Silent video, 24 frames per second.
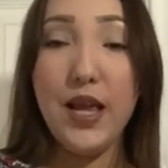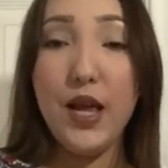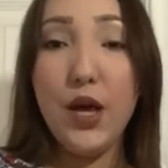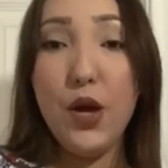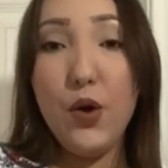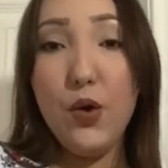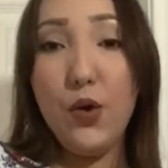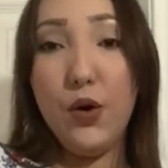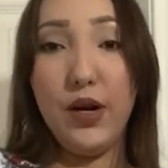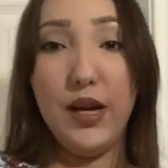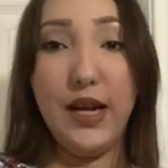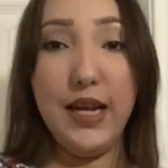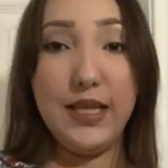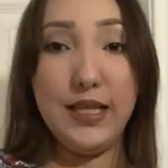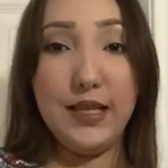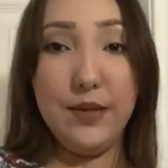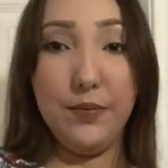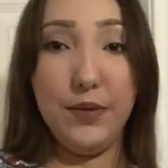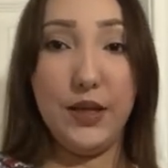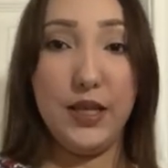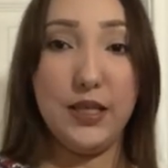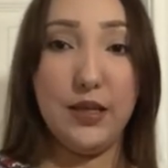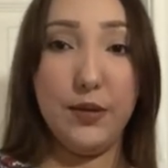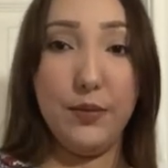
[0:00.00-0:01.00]
or get
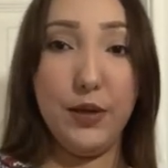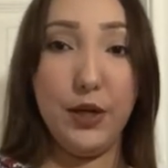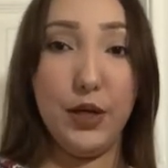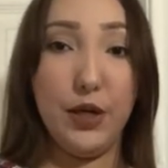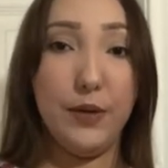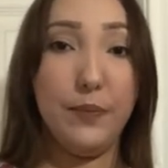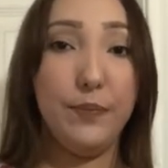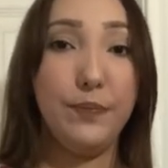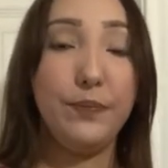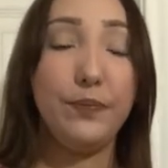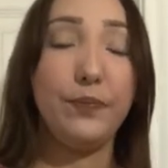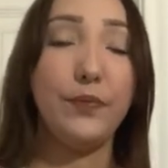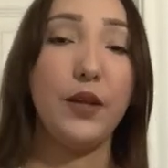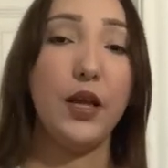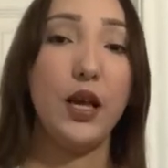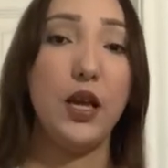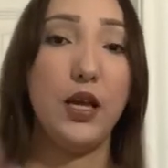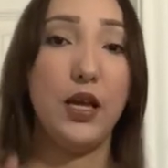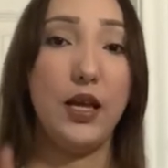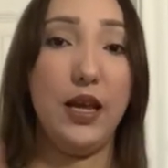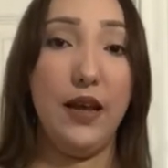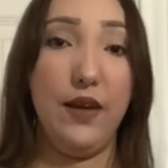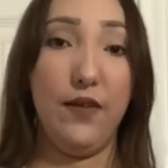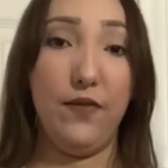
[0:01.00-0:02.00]
something similar
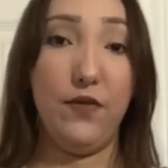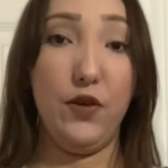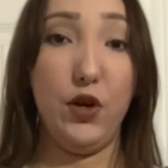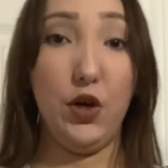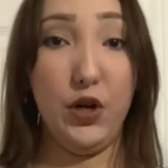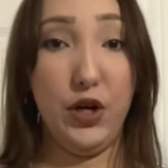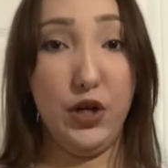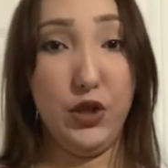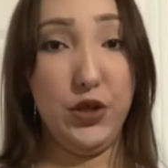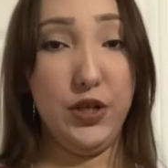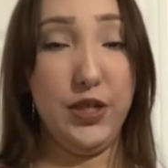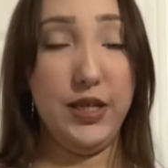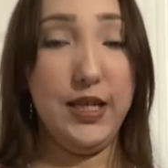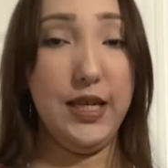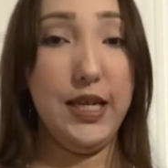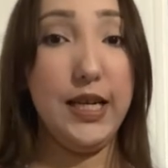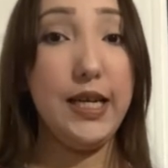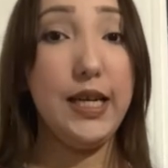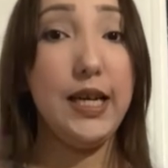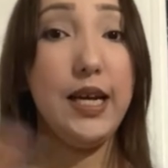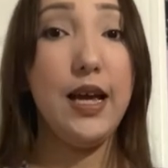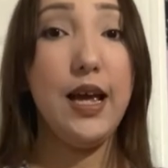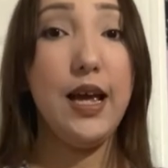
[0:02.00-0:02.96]
if you're interested.